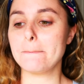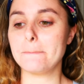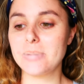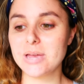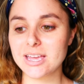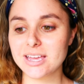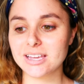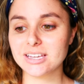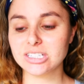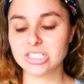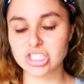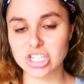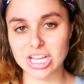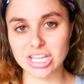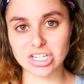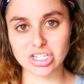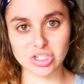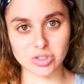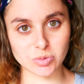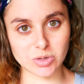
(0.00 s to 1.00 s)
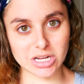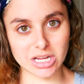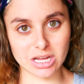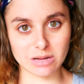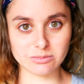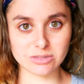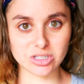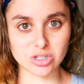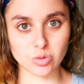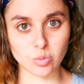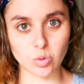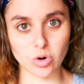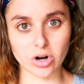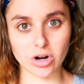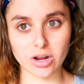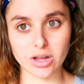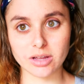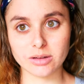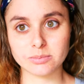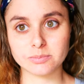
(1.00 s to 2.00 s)
big changes when it comes to
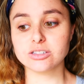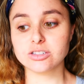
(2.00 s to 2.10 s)
work.